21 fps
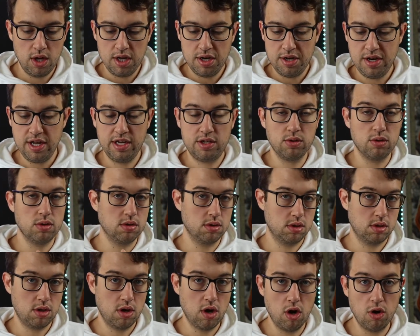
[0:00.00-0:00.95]
nickel,
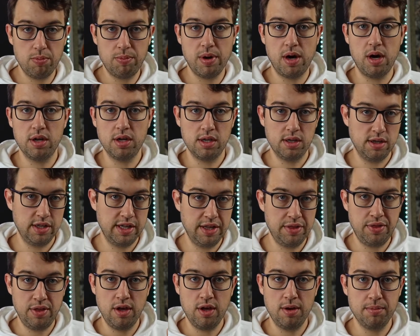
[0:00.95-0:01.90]
cobalt,
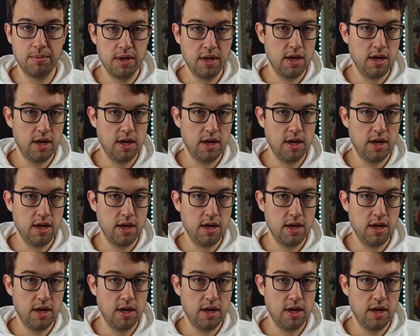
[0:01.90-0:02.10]
lithium,